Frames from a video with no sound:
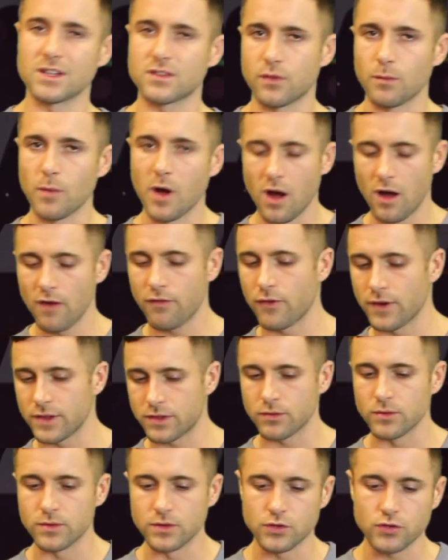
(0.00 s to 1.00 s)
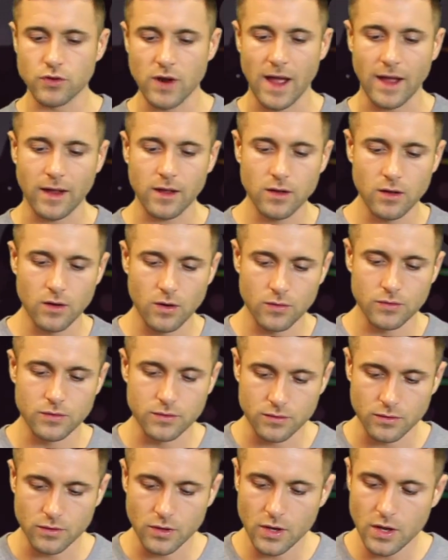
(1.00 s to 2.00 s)
mix from halfway through the track
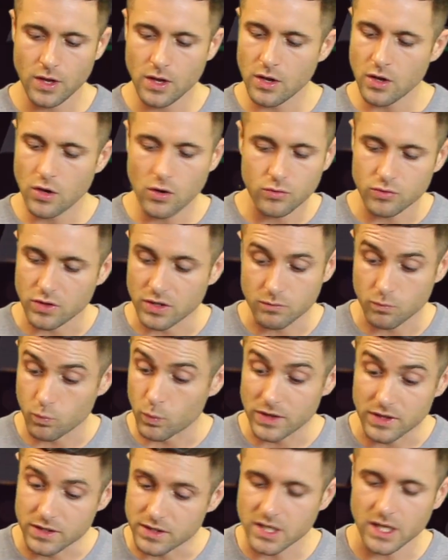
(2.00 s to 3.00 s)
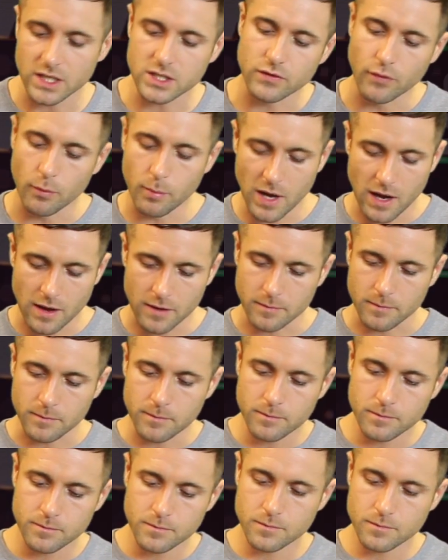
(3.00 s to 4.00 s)
with the touch of a button.